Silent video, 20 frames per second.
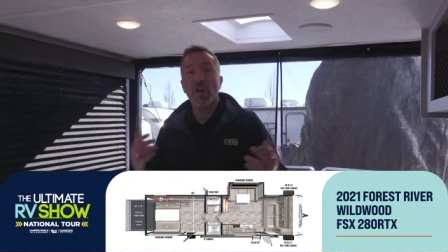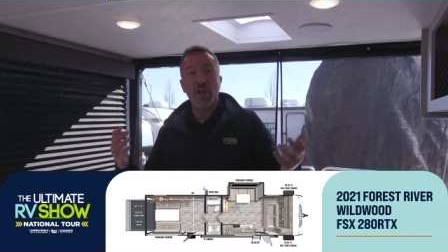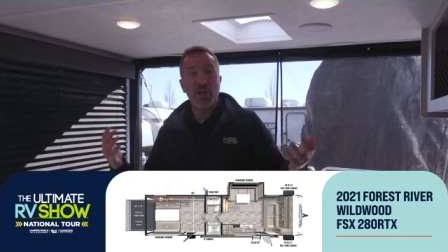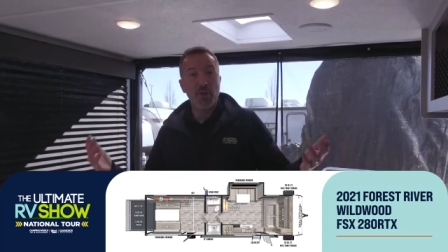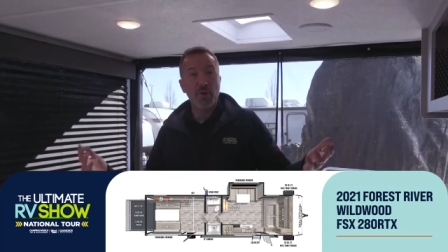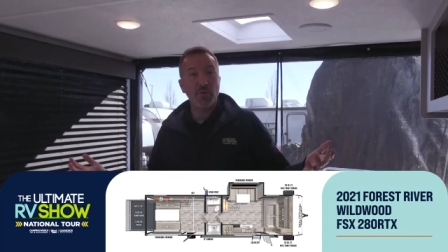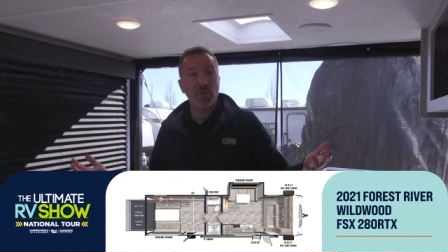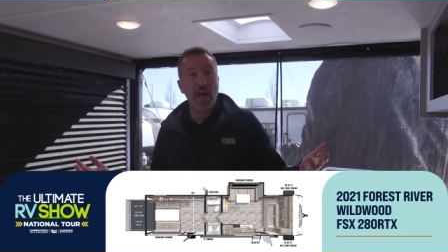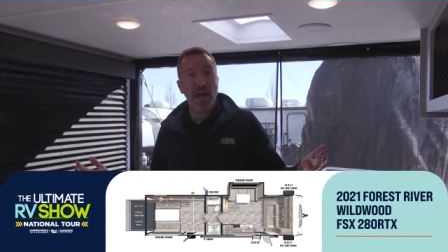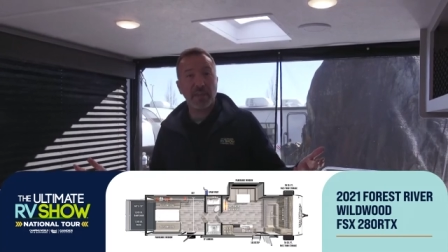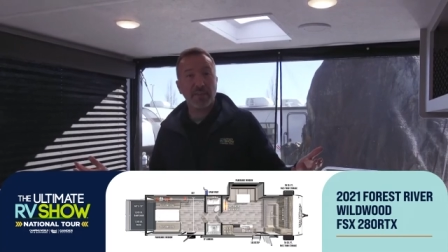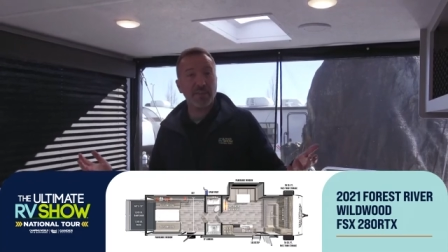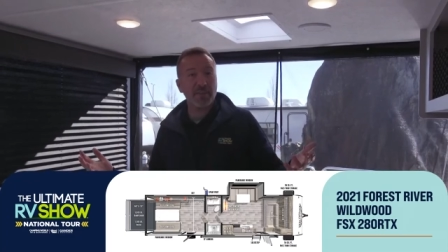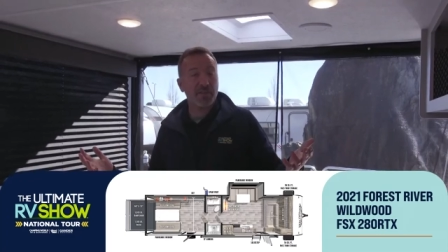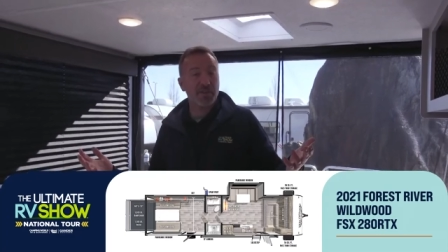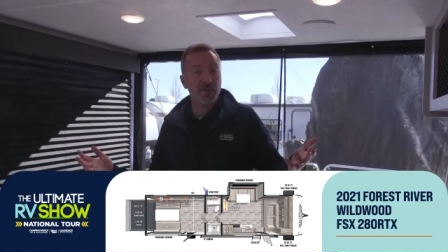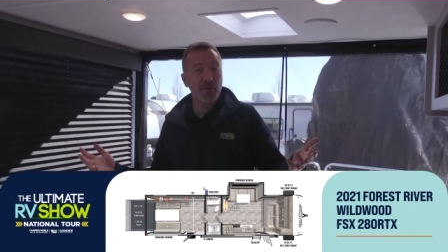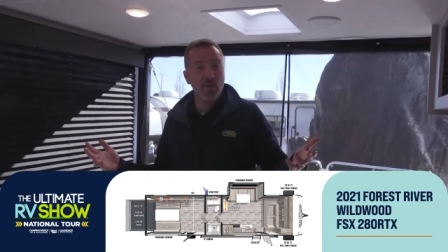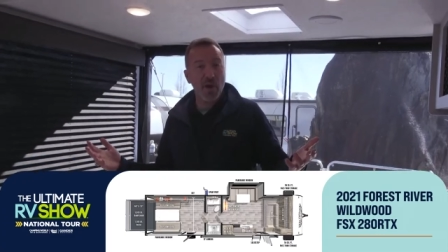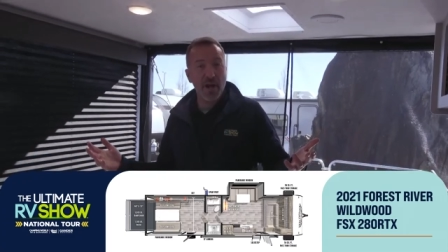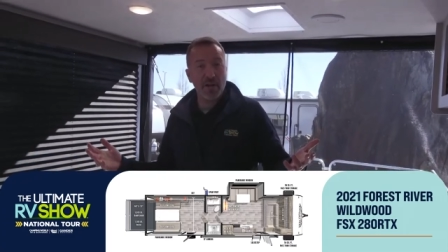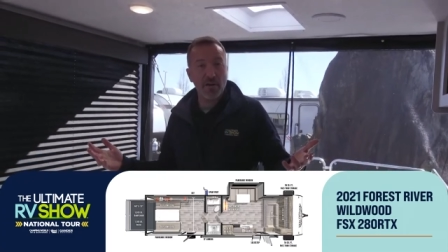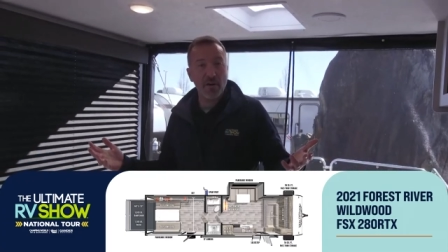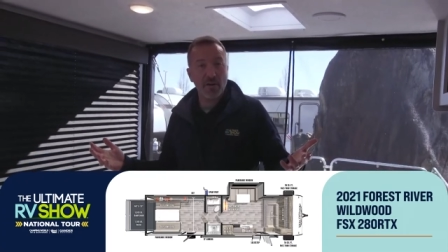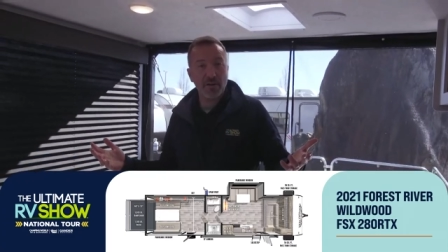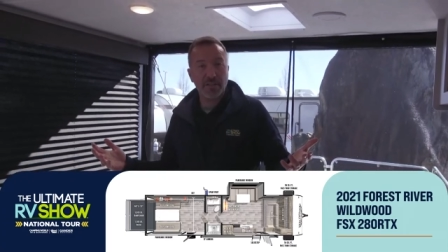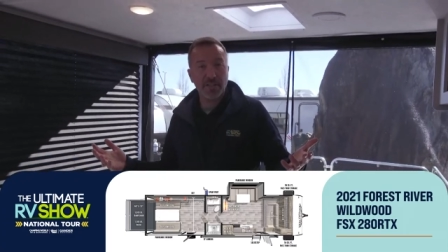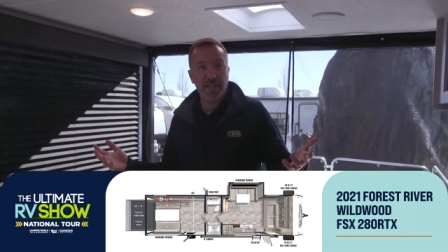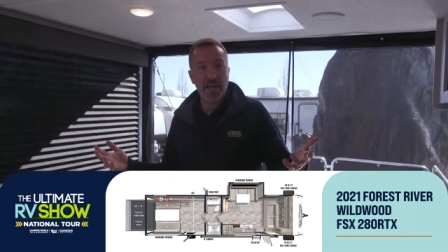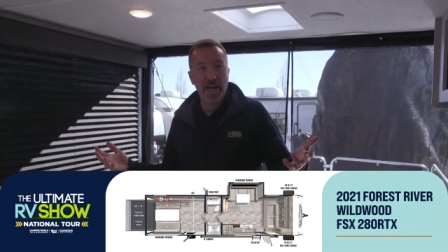You like this 280
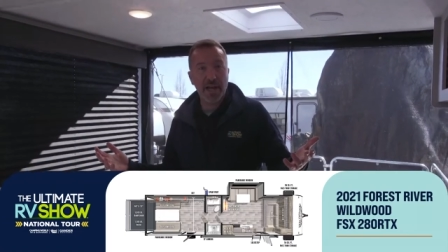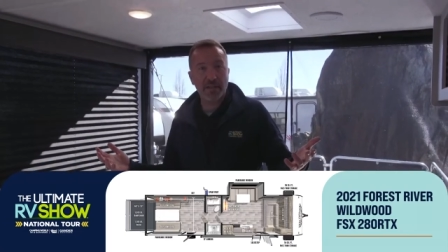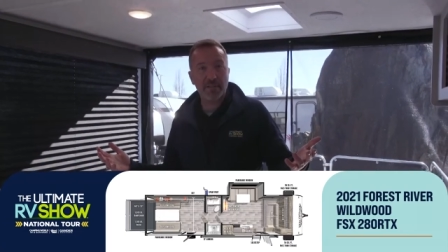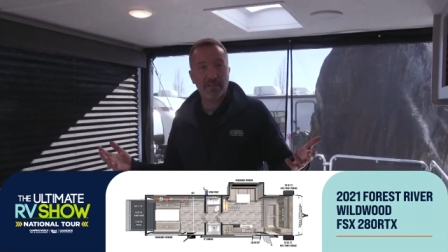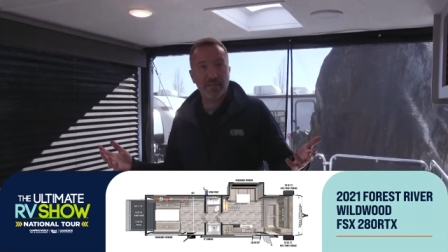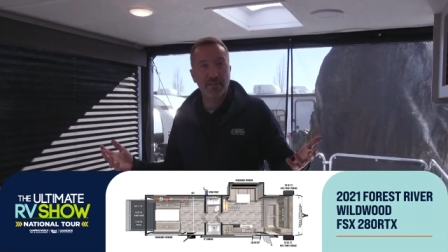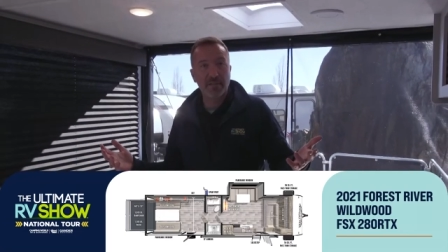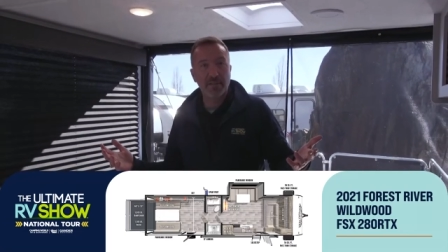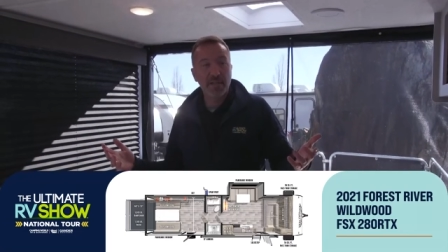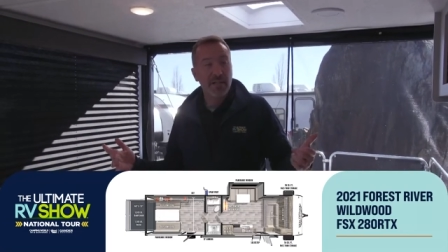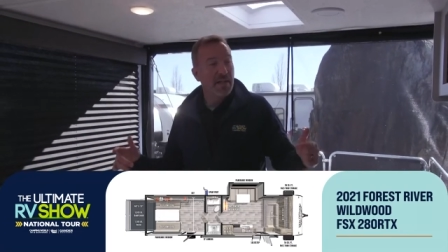RTX?